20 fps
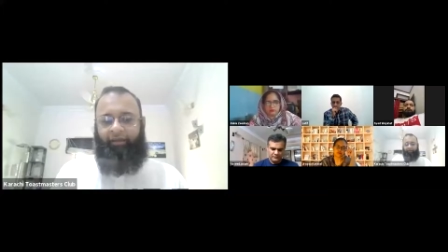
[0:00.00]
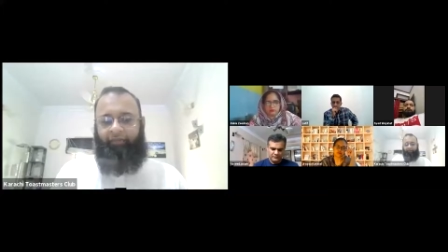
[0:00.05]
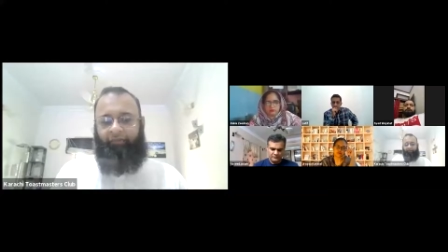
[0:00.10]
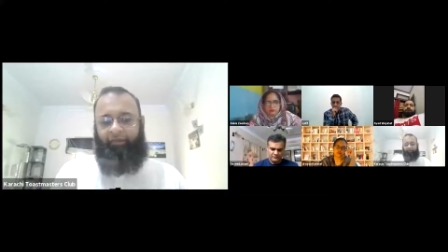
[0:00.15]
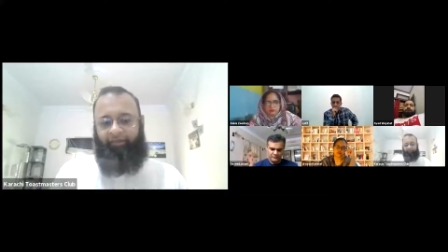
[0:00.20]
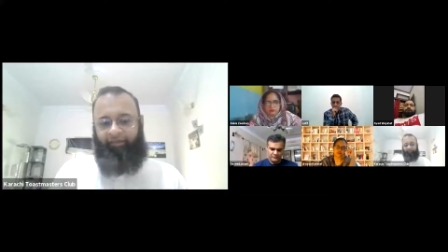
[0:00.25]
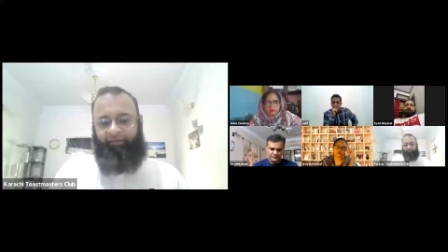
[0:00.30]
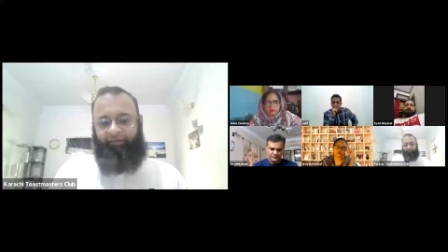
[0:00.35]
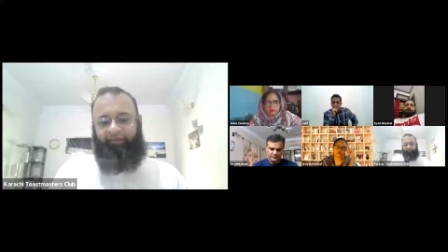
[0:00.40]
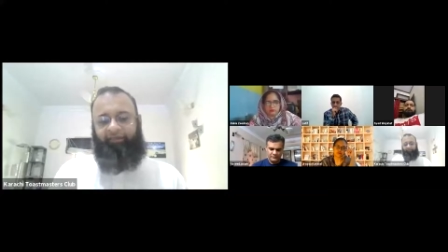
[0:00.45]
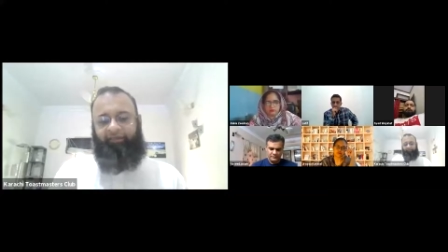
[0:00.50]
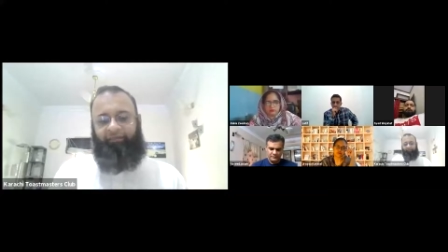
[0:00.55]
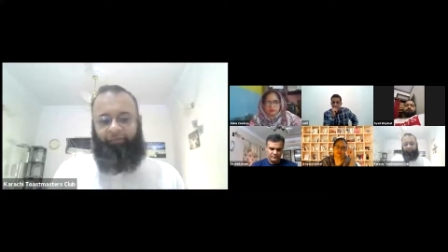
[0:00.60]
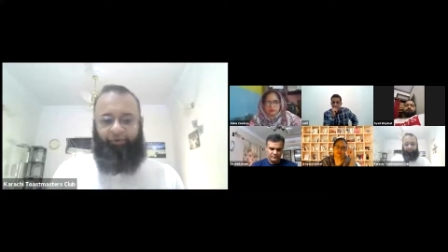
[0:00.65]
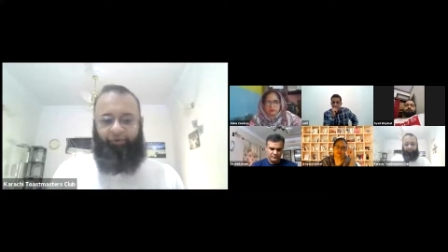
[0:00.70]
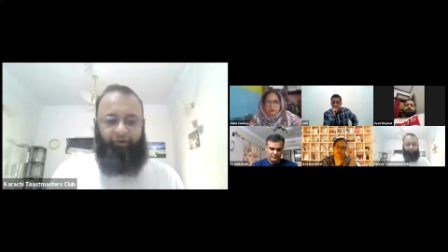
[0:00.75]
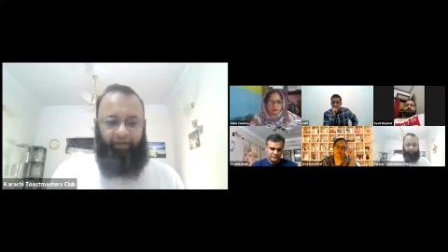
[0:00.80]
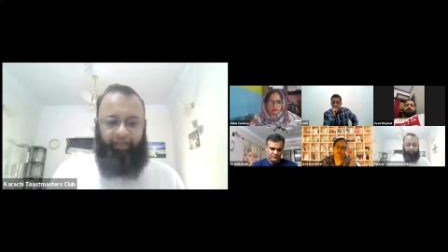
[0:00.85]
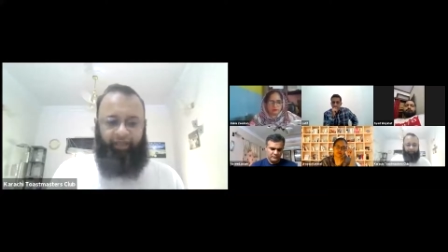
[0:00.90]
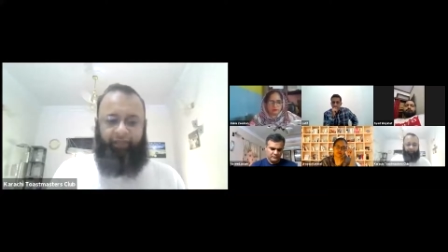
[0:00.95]
but this is
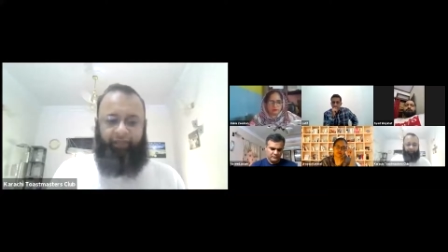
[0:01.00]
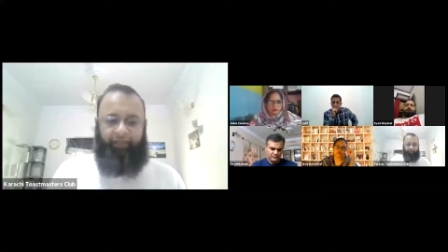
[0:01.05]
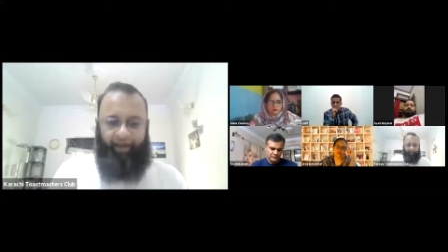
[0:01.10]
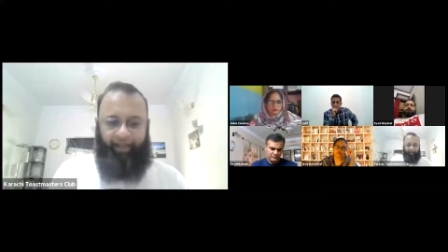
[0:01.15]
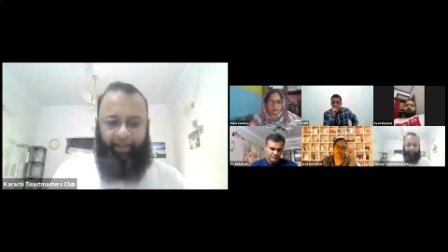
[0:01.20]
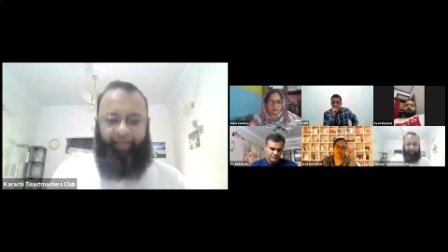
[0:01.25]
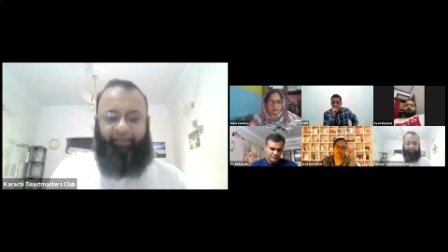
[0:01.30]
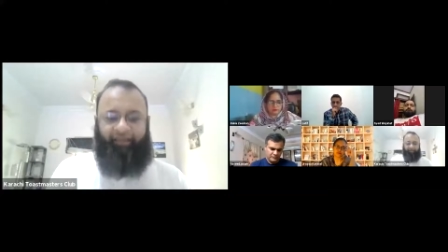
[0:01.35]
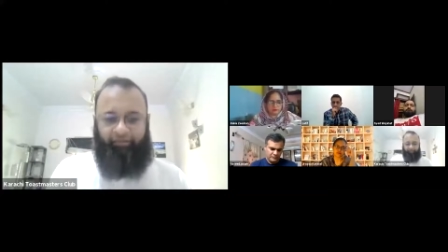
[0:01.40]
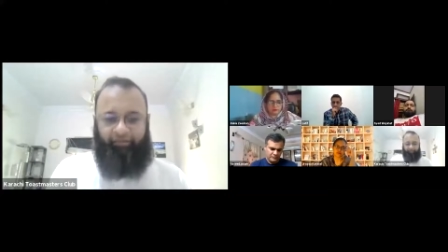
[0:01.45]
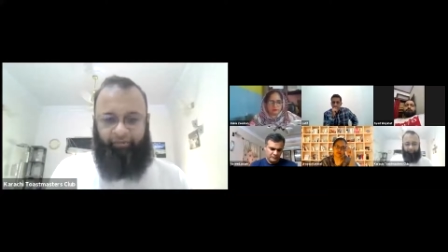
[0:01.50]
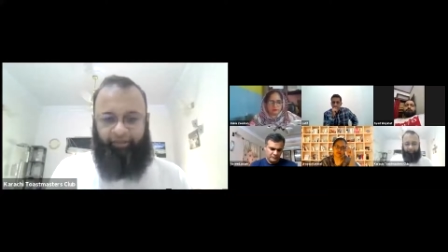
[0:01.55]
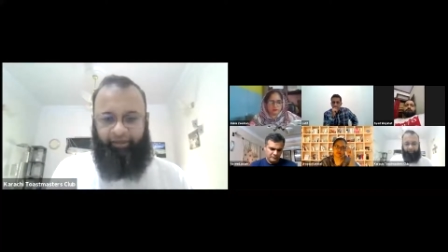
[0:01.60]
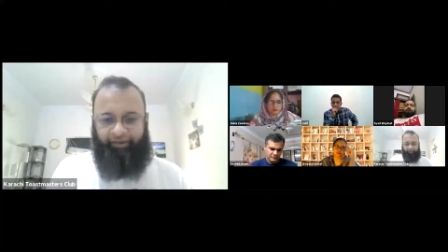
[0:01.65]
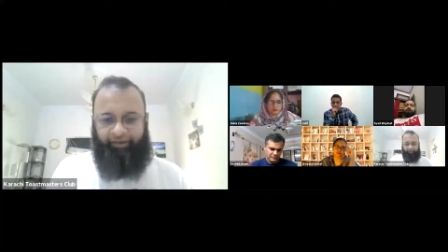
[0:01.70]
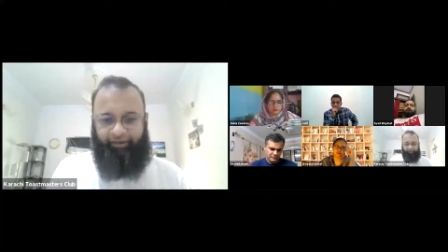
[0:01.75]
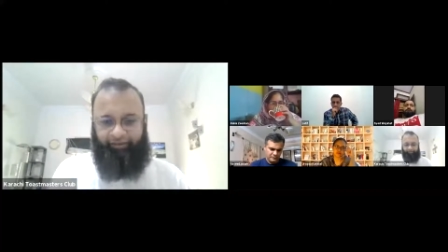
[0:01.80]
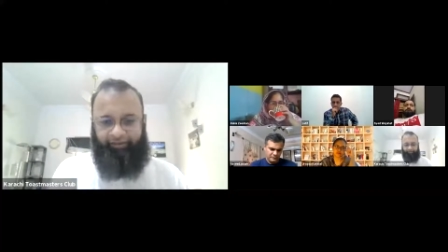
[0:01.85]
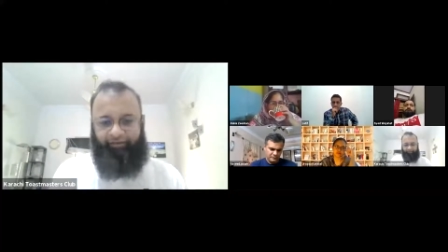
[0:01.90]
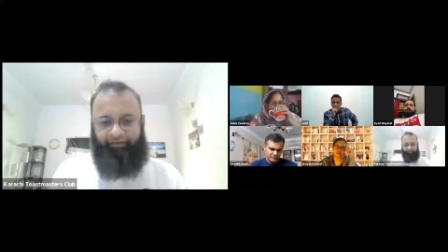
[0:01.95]
purely my
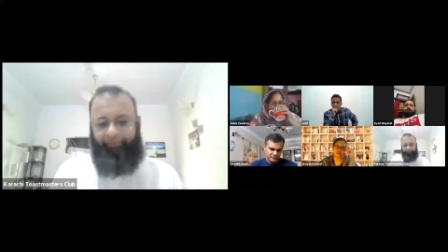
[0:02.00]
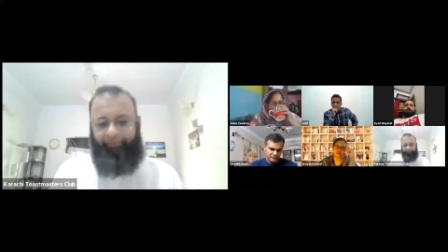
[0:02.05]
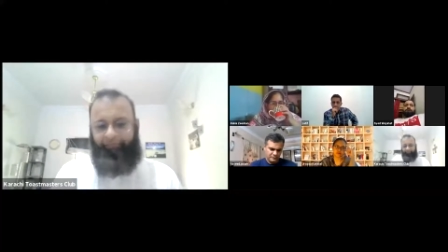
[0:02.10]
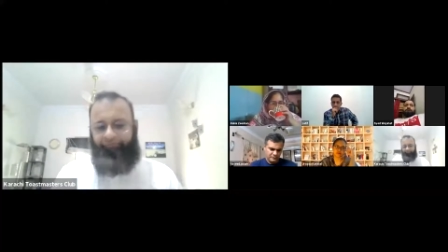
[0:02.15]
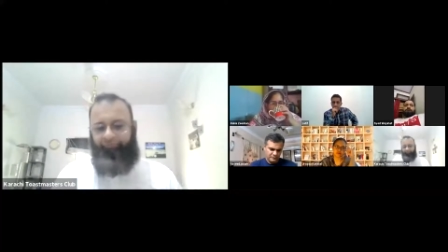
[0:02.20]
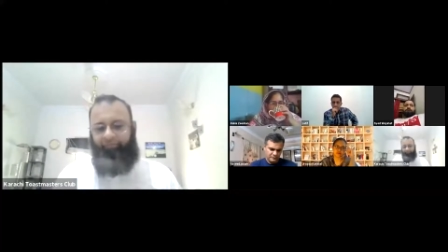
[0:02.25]
experience.